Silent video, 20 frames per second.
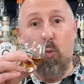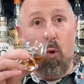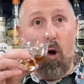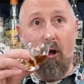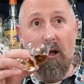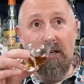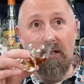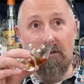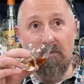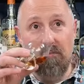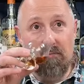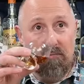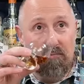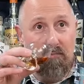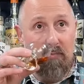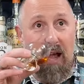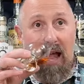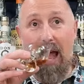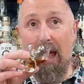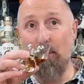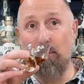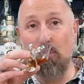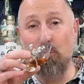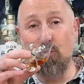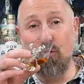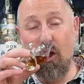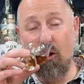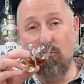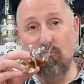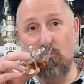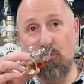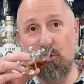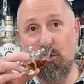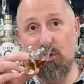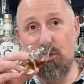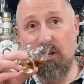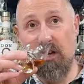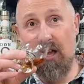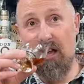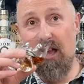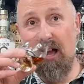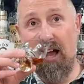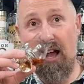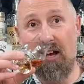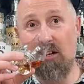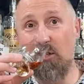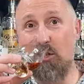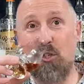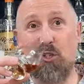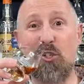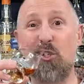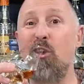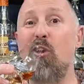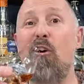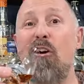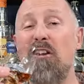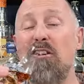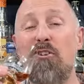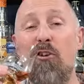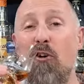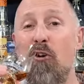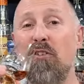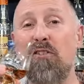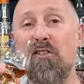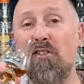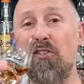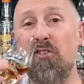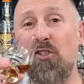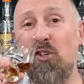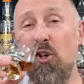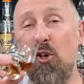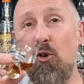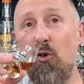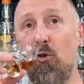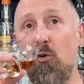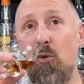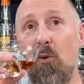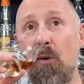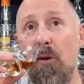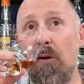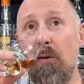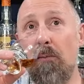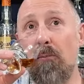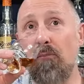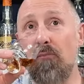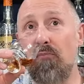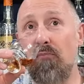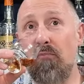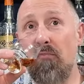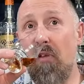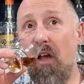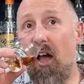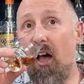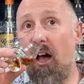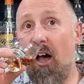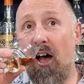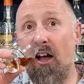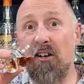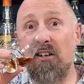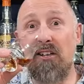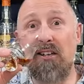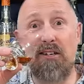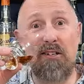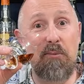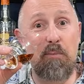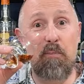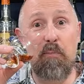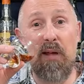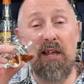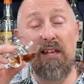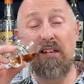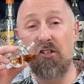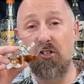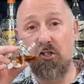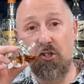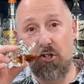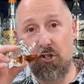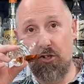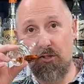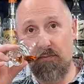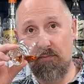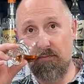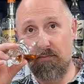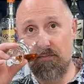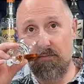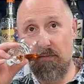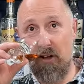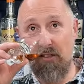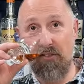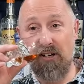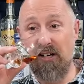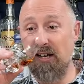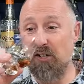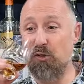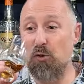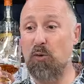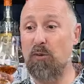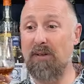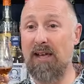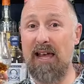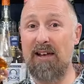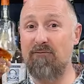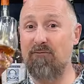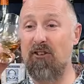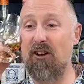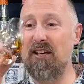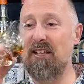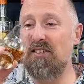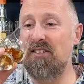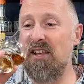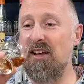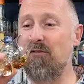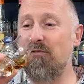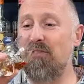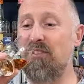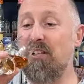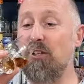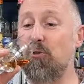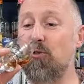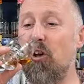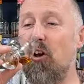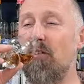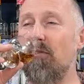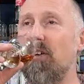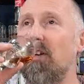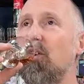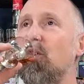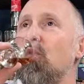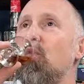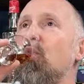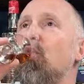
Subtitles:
wine, apple notes, and a slight nod to honey peach. I think that's all I'm getting. Right, let's have a little dive in.